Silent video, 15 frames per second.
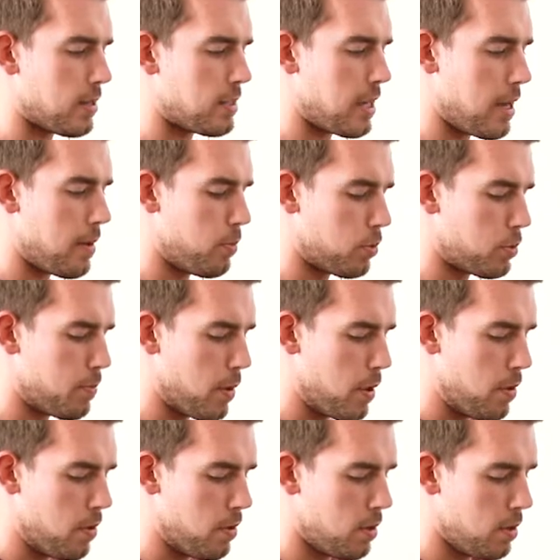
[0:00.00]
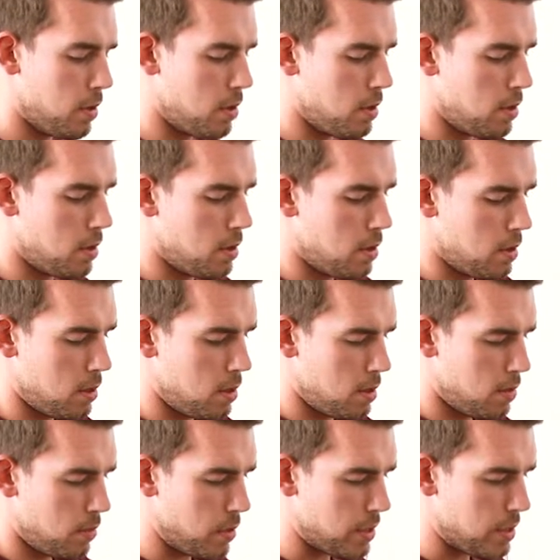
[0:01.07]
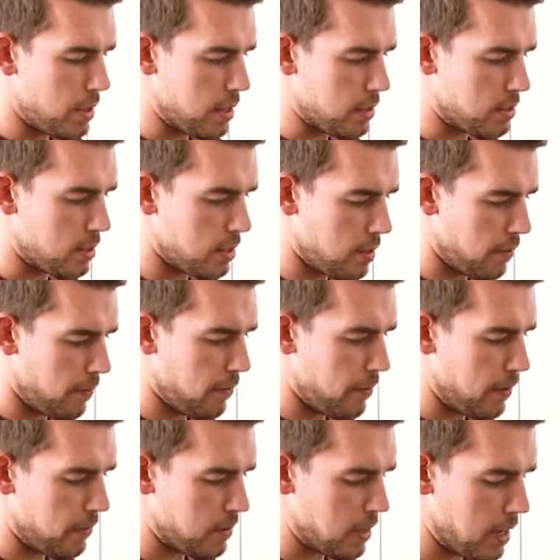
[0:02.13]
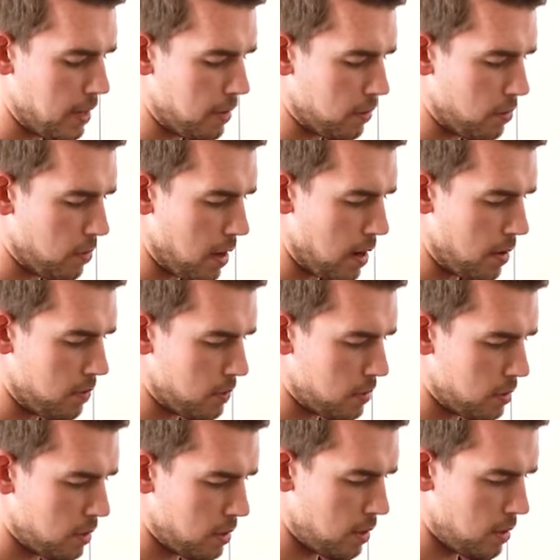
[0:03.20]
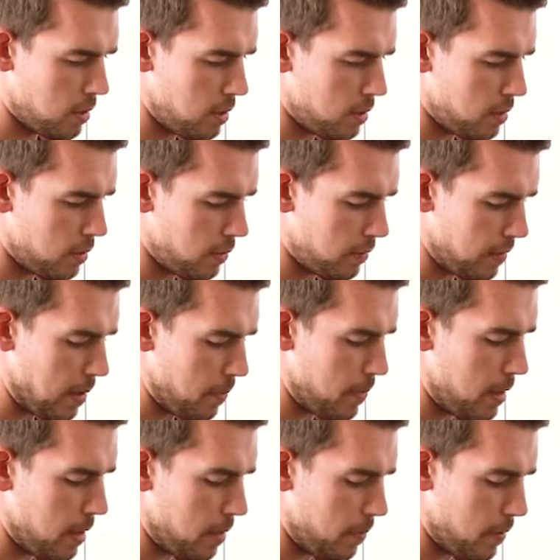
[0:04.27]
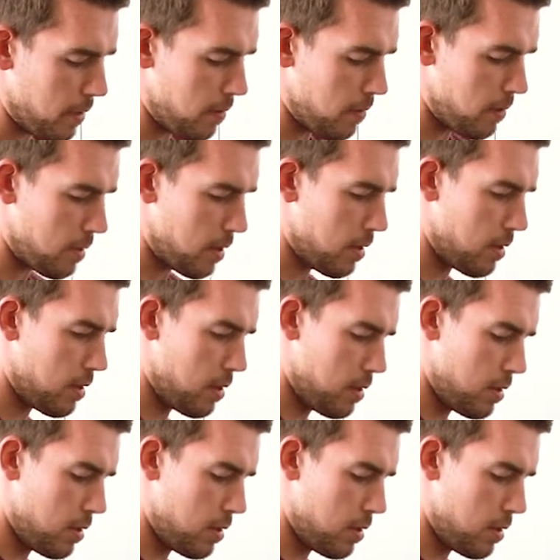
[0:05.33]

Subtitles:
a tablespoon, which is 15 grams of that peanut butter in there.